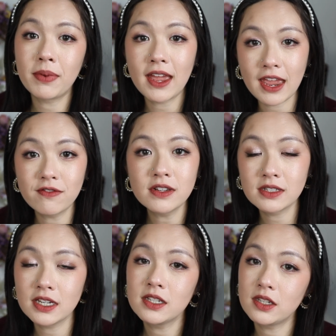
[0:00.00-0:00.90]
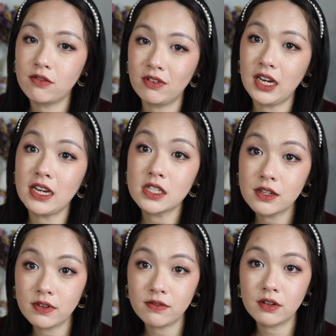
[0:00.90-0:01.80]
but ever since they released the
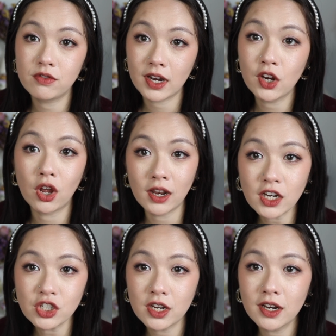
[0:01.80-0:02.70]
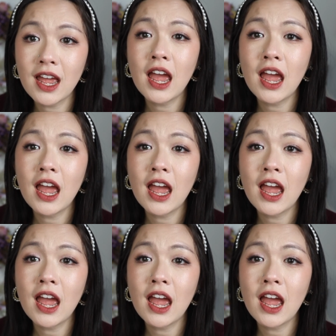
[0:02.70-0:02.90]
Vivi Ring collection,